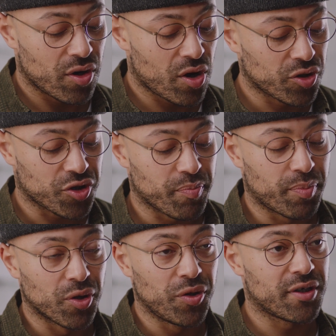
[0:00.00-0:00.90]
All just
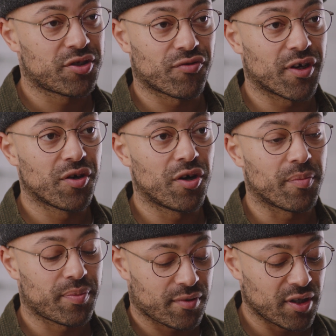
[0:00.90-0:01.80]
blew this drink up,
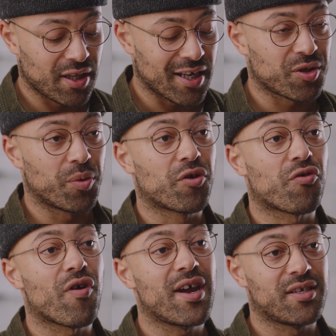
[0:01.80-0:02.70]
like to a
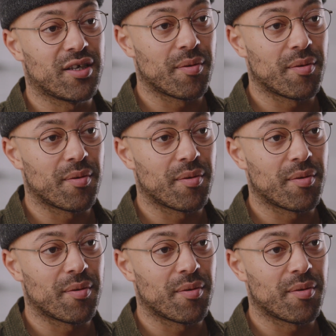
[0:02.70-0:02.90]
crazy